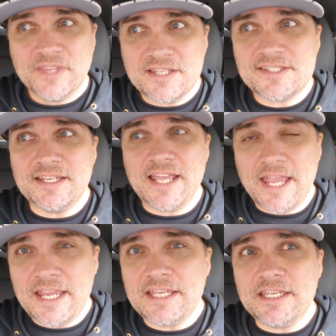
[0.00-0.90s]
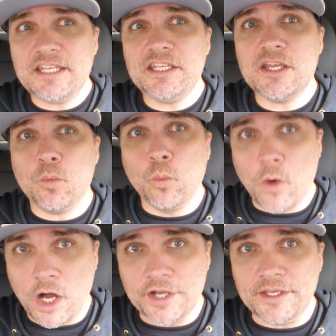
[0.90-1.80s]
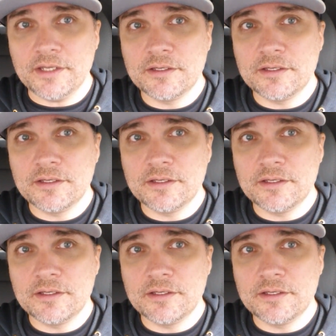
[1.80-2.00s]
That's an eighty-one.